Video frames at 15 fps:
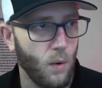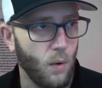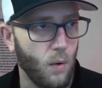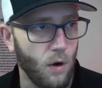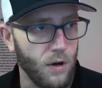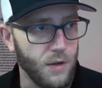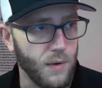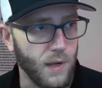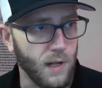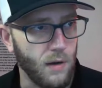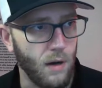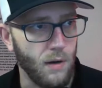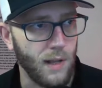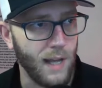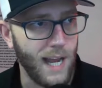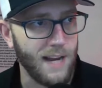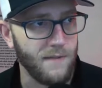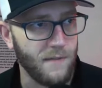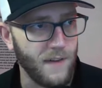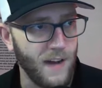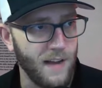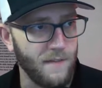or you can call
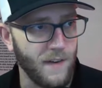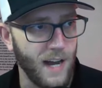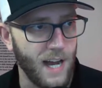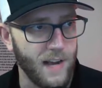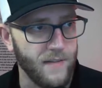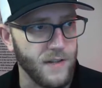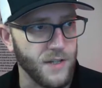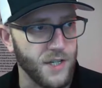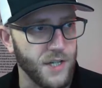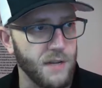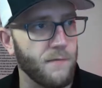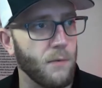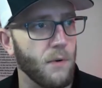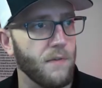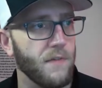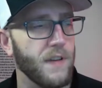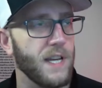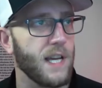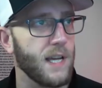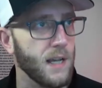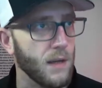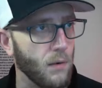eight five five G four
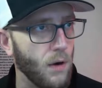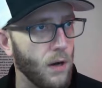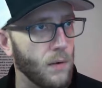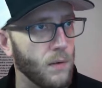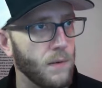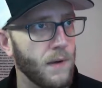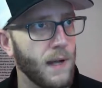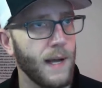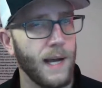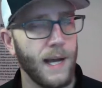V HERO,